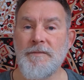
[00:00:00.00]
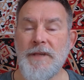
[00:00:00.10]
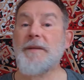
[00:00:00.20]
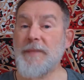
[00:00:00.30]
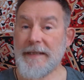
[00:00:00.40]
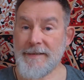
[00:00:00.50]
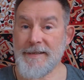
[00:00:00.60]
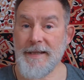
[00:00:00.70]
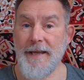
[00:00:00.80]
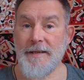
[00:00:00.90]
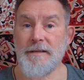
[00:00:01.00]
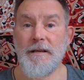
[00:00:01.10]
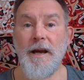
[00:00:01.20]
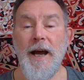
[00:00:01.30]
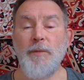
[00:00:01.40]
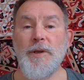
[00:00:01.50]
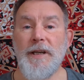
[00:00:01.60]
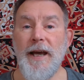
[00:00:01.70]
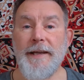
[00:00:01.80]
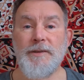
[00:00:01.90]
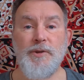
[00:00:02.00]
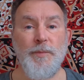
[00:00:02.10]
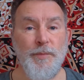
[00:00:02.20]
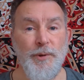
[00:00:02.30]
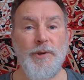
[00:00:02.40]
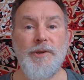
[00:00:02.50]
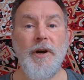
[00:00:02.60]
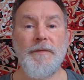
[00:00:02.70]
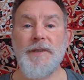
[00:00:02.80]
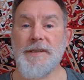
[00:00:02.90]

That being said, I would like to put on the